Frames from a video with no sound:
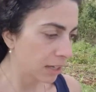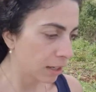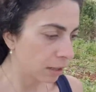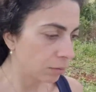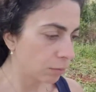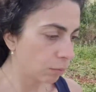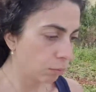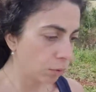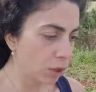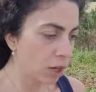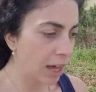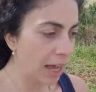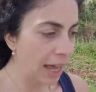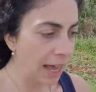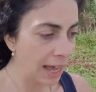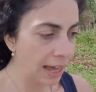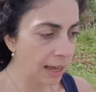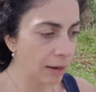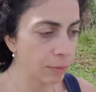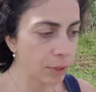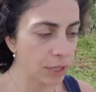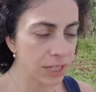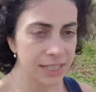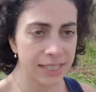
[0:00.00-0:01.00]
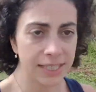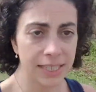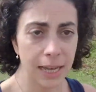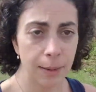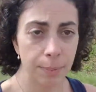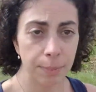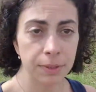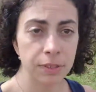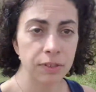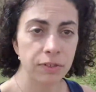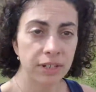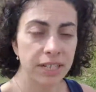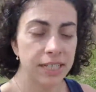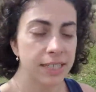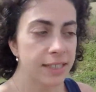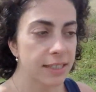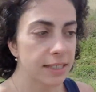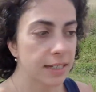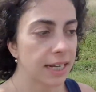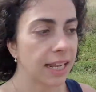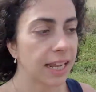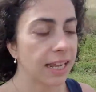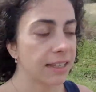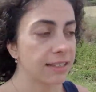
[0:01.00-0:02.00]
What has happened
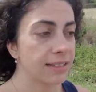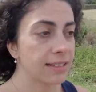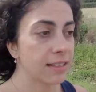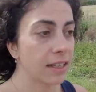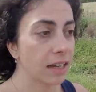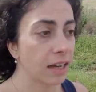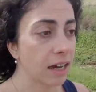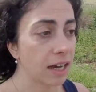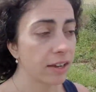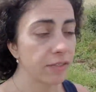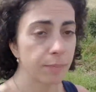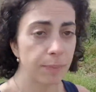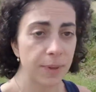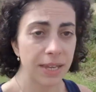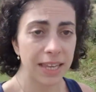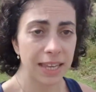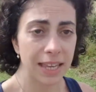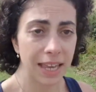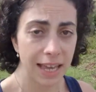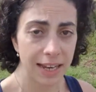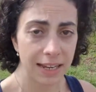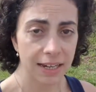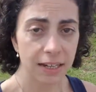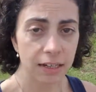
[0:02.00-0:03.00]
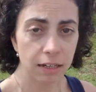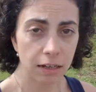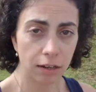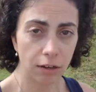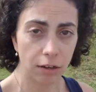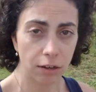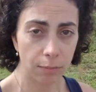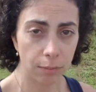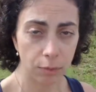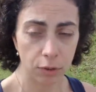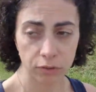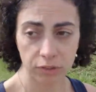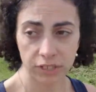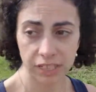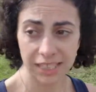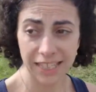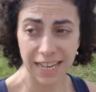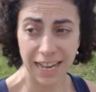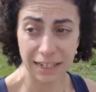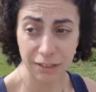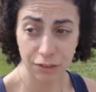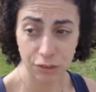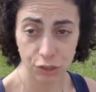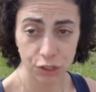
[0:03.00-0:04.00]
recently is that I've been getting a lot more
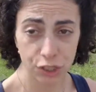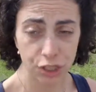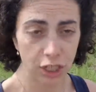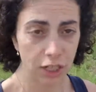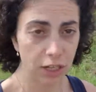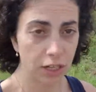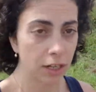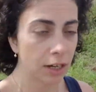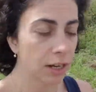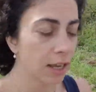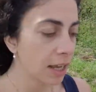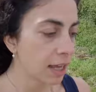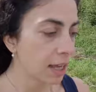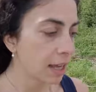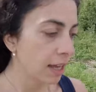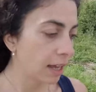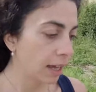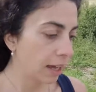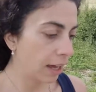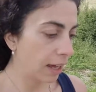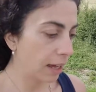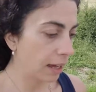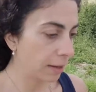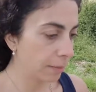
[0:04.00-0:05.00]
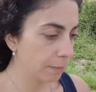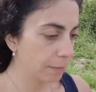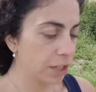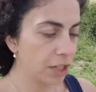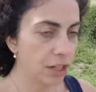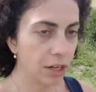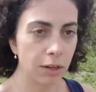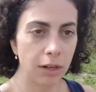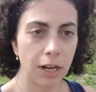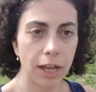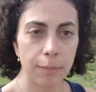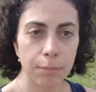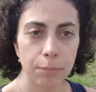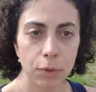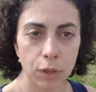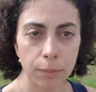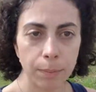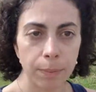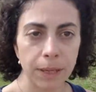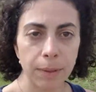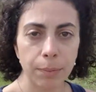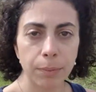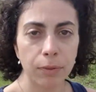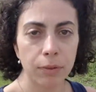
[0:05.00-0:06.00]
attention. Like, more
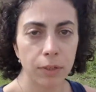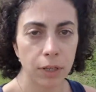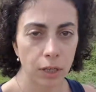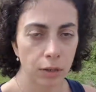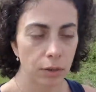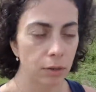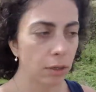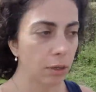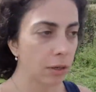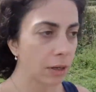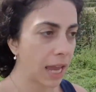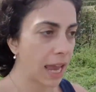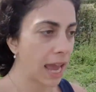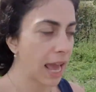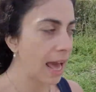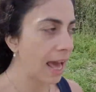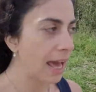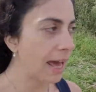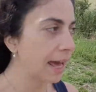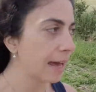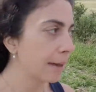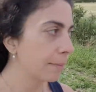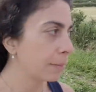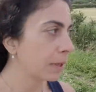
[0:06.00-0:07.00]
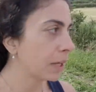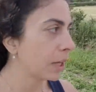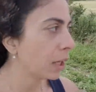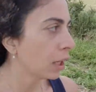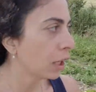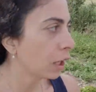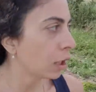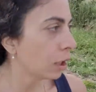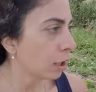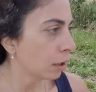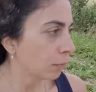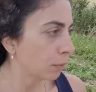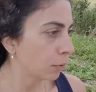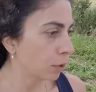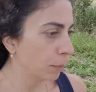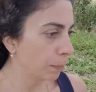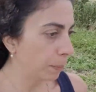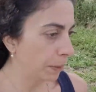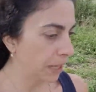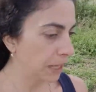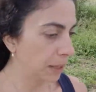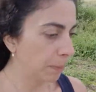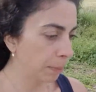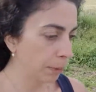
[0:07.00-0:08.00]
people know who I am, more
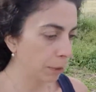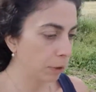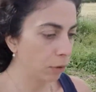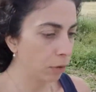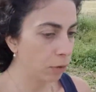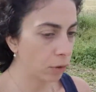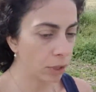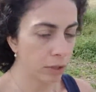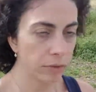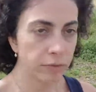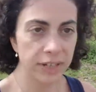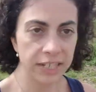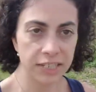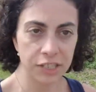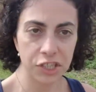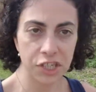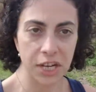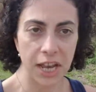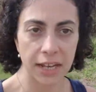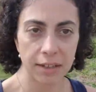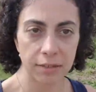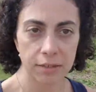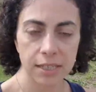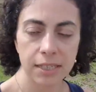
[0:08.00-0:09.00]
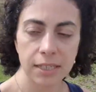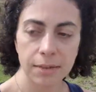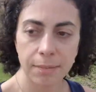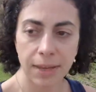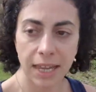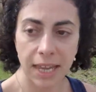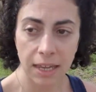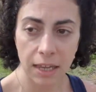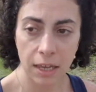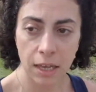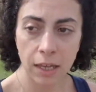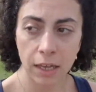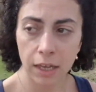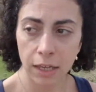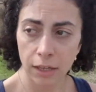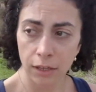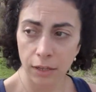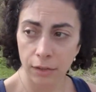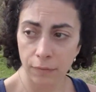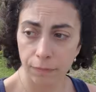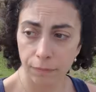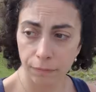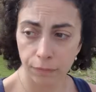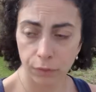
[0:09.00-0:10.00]
people reach out to me
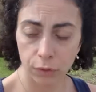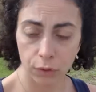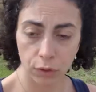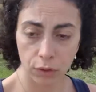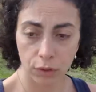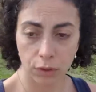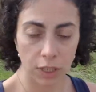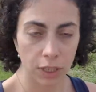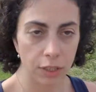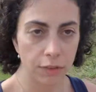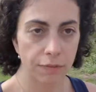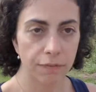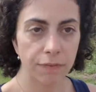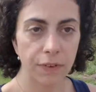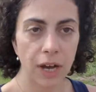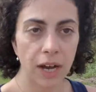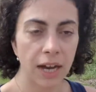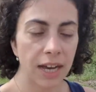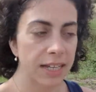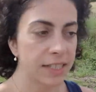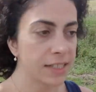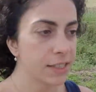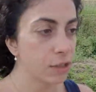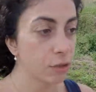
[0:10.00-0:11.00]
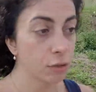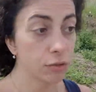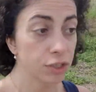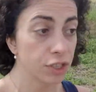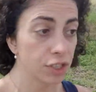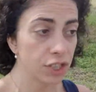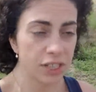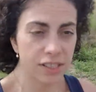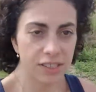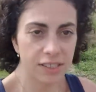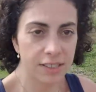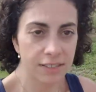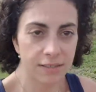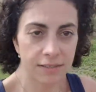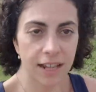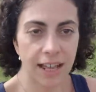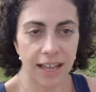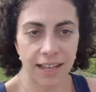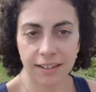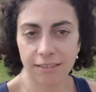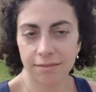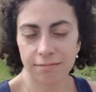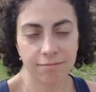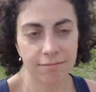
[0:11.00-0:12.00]
for advice or just
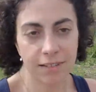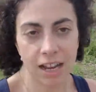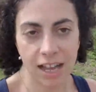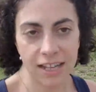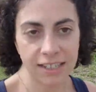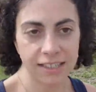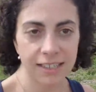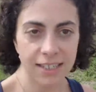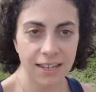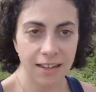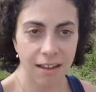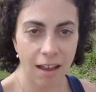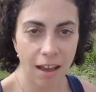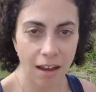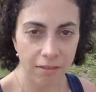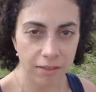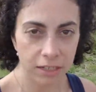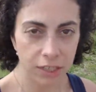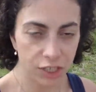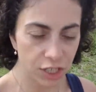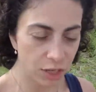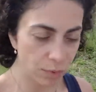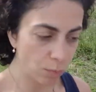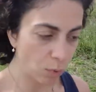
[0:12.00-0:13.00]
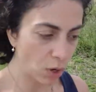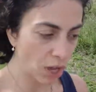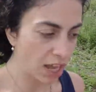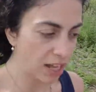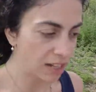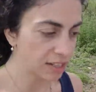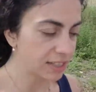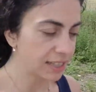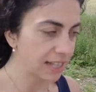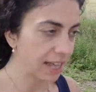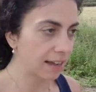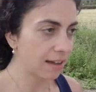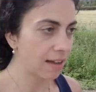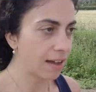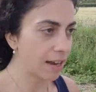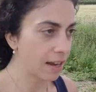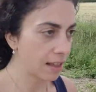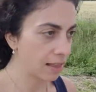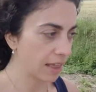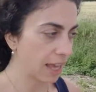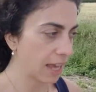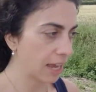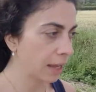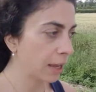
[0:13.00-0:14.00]
like nice encouraging words, that kind
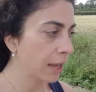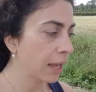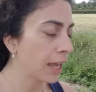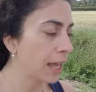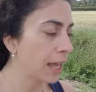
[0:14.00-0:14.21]
of thing.